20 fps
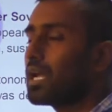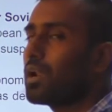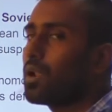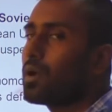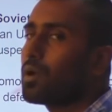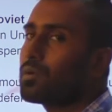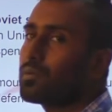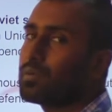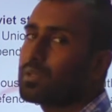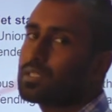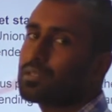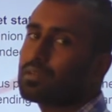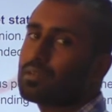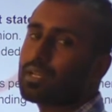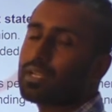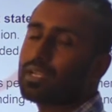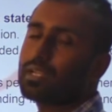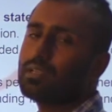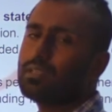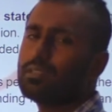Along with
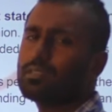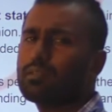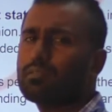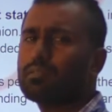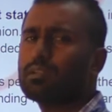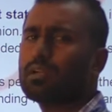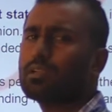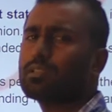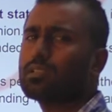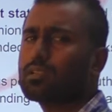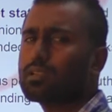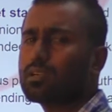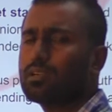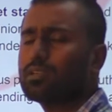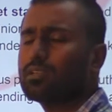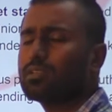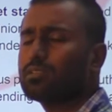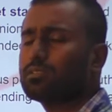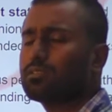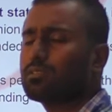Ukraine, there were other
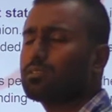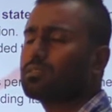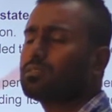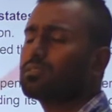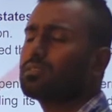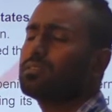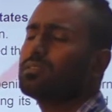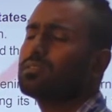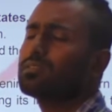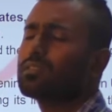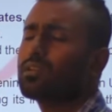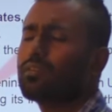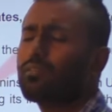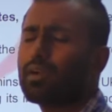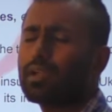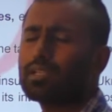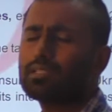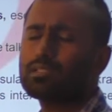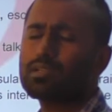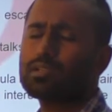countries also, the
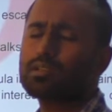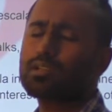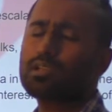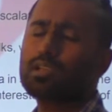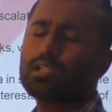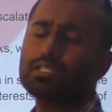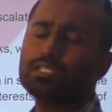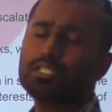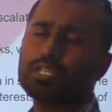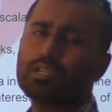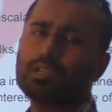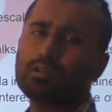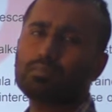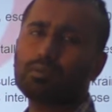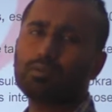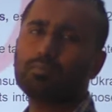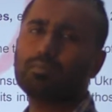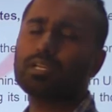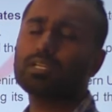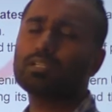five Central Asian
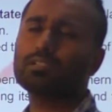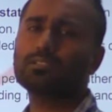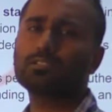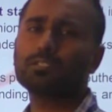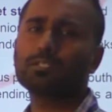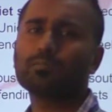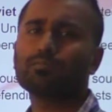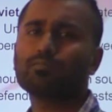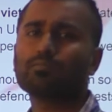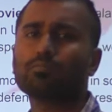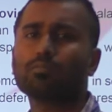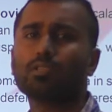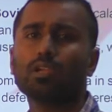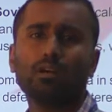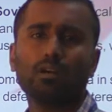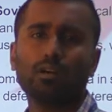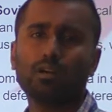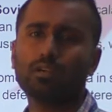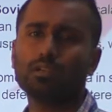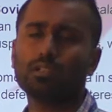republics,
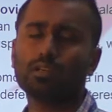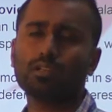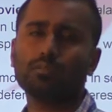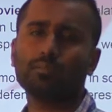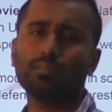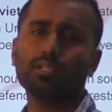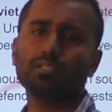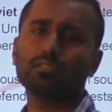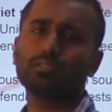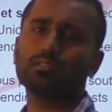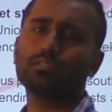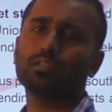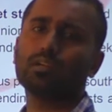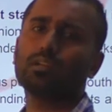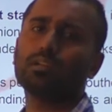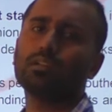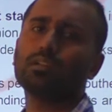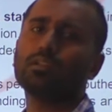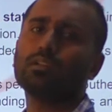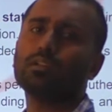uh,
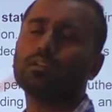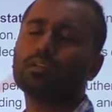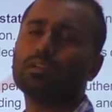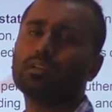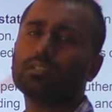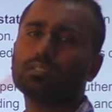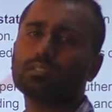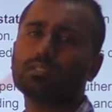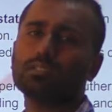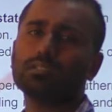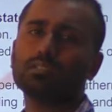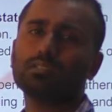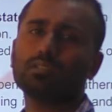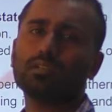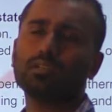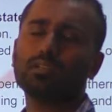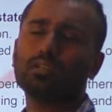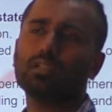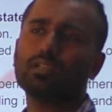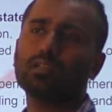Turkmenistan,
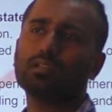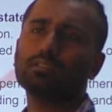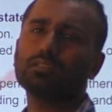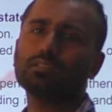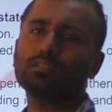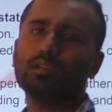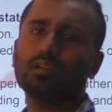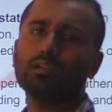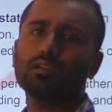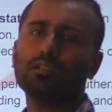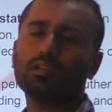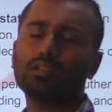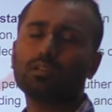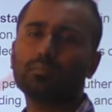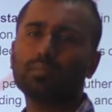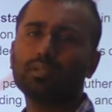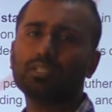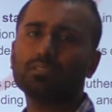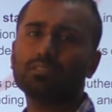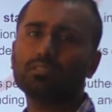Kazakhstan, Kyrgyzstan,
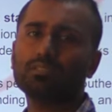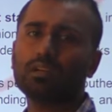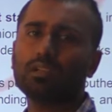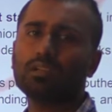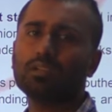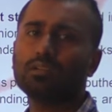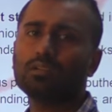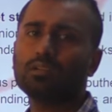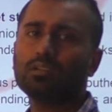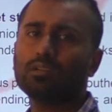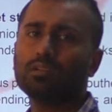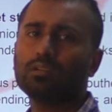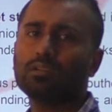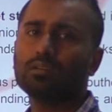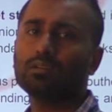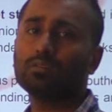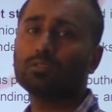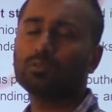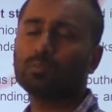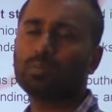Turkmenistan,
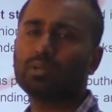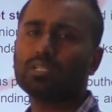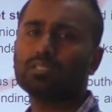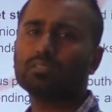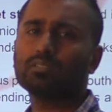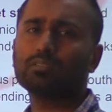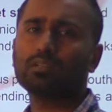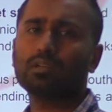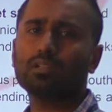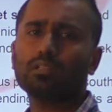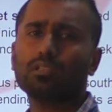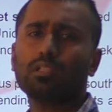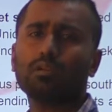Uzbekistan.